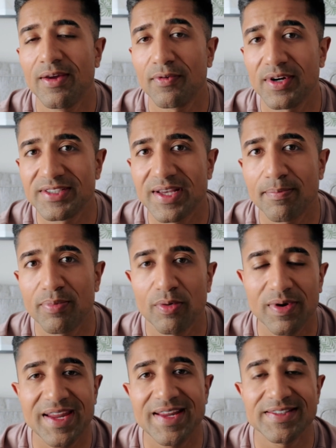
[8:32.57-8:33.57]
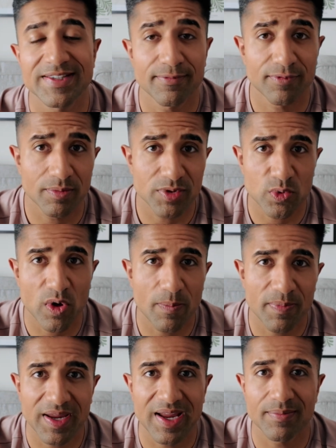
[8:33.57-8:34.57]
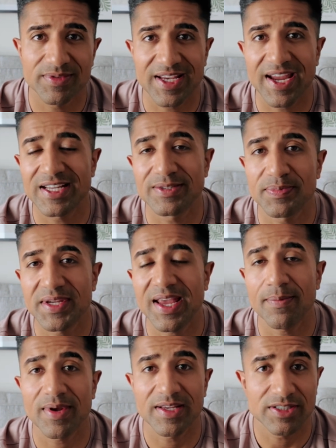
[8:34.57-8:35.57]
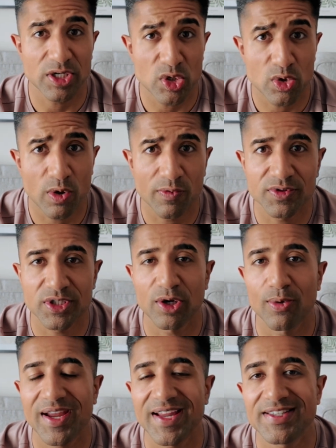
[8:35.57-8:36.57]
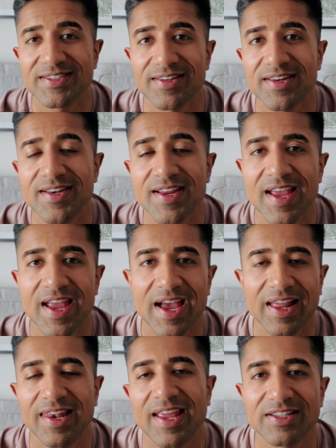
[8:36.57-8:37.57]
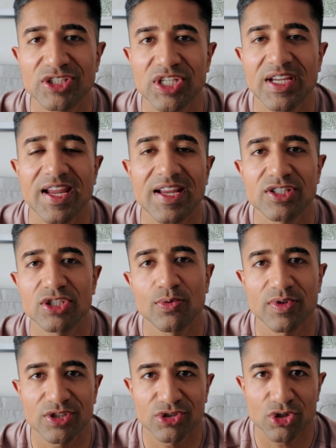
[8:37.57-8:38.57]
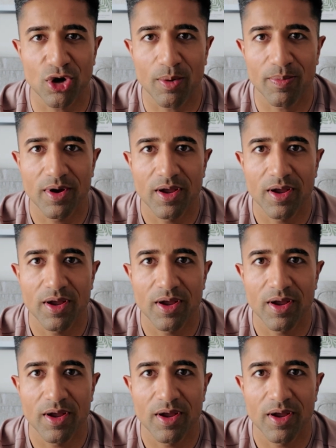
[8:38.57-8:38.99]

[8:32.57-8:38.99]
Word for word: for example, eating from 12 pm to 8 pm is enough to lower insulin and let GH do its job,